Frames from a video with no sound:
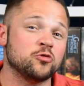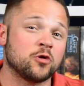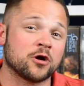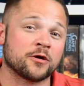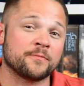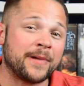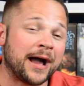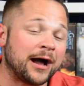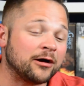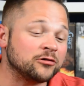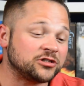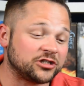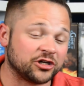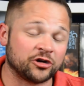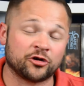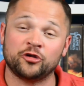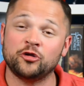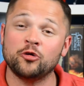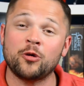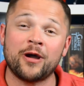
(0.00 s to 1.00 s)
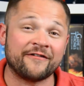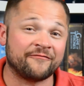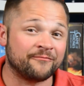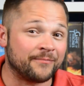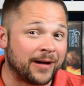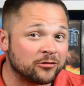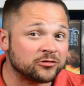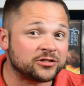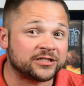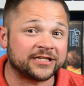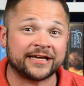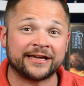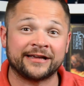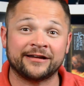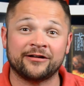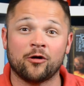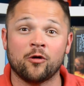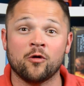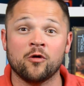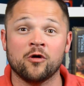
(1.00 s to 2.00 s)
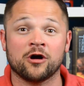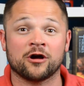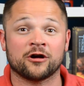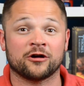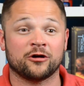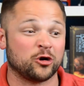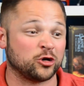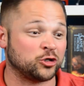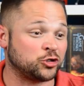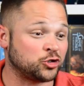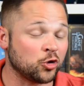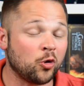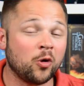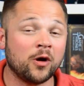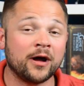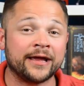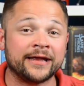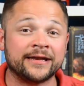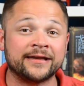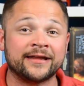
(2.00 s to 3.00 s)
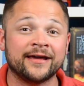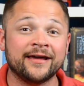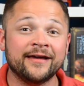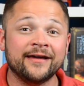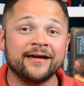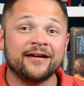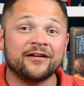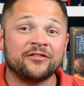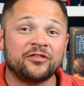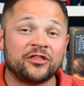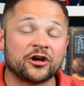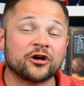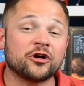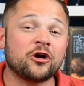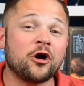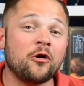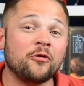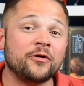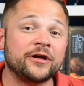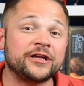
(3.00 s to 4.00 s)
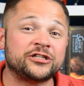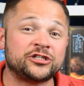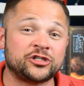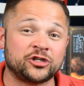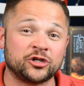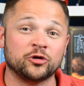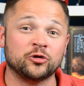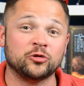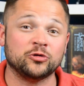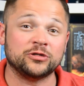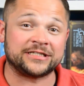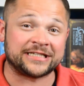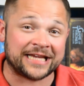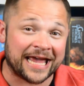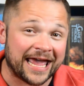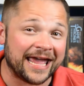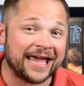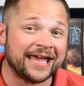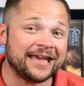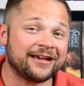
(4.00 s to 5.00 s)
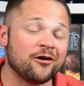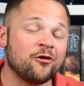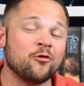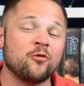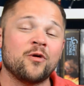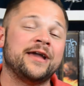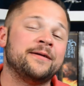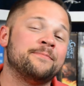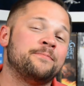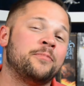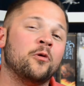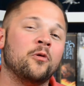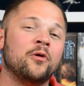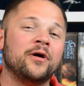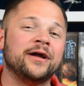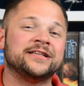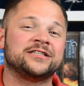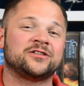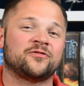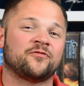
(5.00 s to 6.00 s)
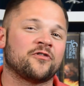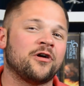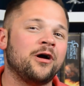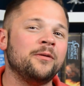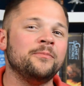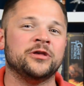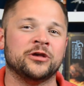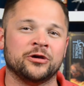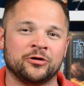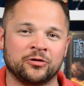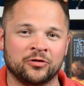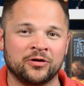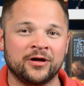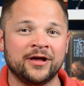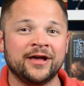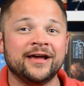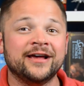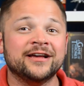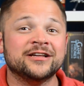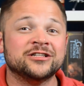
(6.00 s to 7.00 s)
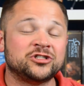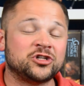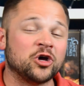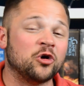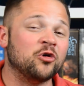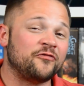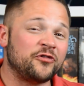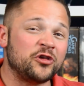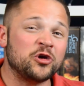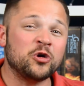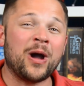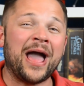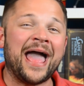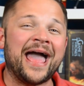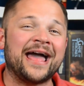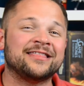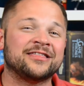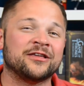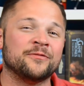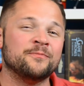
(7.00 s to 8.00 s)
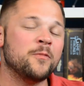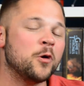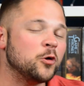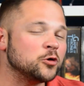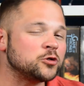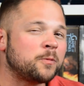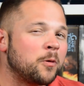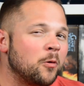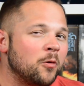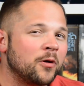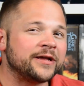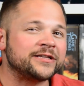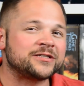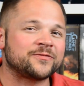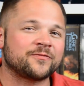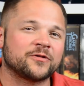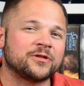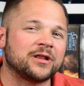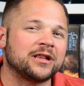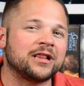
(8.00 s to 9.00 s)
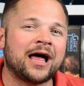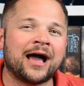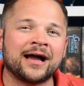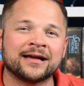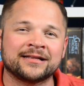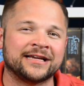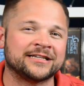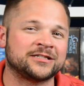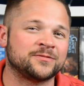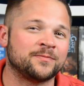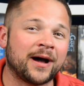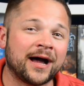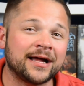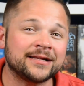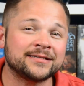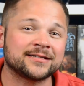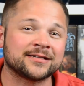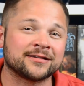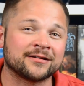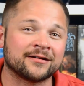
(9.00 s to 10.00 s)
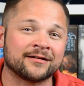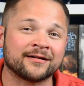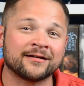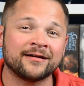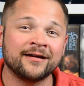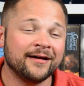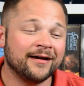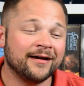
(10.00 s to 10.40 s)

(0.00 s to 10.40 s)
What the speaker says: are you have mounted or joined, they're going to take away points from you. So if you had the most points for the Loch Ness Monster